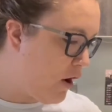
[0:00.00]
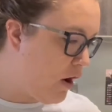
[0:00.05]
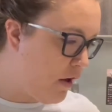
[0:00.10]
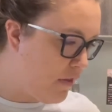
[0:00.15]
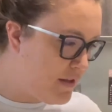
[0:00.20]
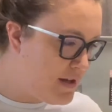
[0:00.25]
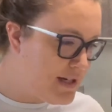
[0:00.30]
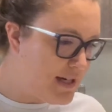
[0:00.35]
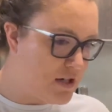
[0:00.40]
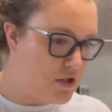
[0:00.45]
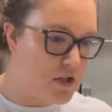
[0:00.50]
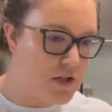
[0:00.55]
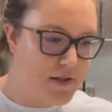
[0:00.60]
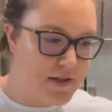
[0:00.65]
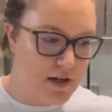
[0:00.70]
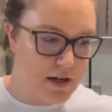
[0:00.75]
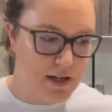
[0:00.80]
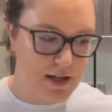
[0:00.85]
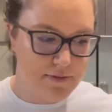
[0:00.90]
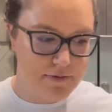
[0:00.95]
the dishes
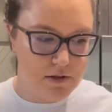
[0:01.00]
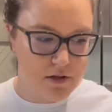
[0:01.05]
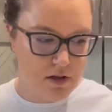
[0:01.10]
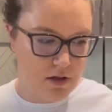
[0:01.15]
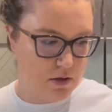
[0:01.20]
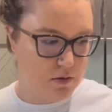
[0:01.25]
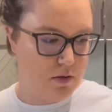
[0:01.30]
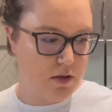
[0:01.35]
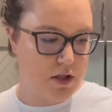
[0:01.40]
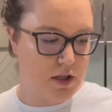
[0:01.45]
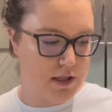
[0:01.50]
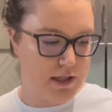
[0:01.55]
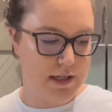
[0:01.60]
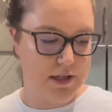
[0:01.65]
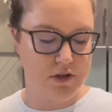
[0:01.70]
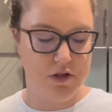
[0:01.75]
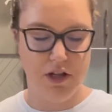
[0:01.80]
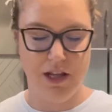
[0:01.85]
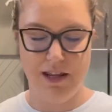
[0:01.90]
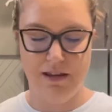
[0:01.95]
that I have to do are
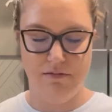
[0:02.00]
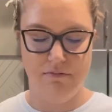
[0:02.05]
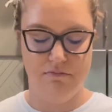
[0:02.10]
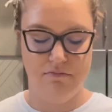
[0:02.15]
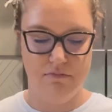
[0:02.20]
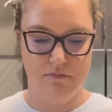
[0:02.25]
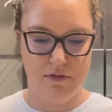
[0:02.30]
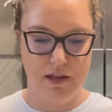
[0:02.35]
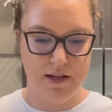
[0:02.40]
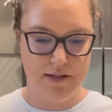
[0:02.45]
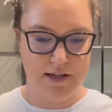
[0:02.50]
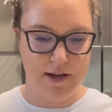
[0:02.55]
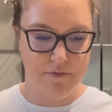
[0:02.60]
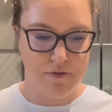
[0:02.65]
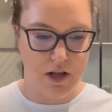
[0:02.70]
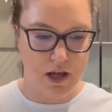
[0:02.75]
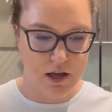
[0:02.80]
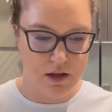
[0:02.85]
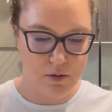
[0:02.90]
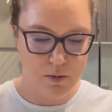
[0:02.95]
actually things I have
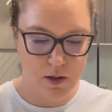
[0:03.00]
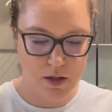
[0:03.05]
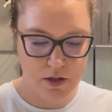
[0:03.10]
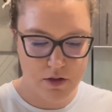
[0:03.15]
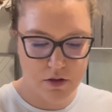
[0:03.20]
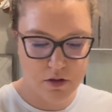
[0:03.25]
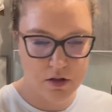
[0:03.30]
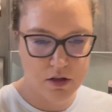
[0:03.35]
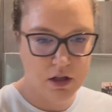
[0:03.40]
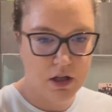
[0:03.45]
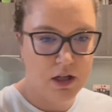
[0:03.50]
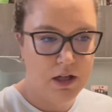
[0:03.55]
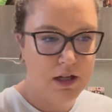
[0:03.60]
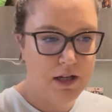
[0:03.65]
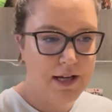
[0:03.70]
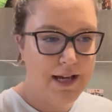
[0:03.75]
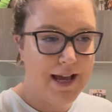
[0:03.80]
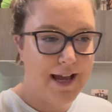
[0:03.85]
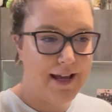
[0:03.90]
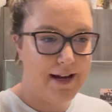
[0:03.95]
to hand wash,
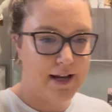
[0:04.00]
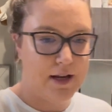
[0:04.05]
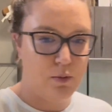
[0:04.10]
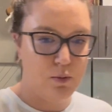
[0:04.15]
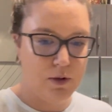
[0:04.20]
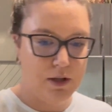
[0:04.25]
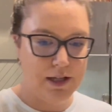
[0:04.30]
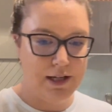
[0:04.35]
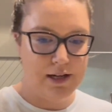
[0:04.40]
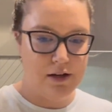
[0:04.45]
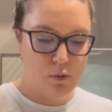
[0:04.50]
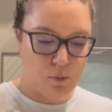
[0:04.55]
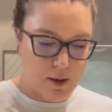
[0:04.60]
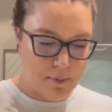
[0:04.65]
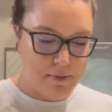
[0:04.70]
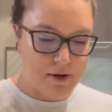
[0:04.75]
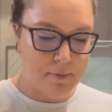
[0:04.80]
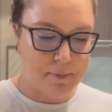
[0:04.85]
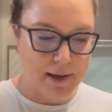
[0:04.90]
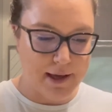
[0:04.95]
and I really need to
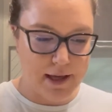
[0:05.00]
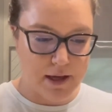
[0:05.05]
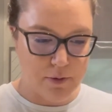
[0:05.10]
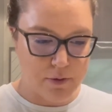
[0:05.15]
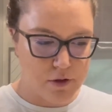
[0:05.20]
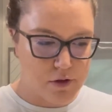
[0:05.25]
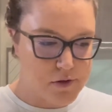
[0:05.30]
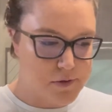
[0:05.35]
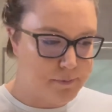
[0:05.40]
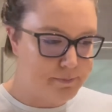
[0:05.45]
wipe down my counters.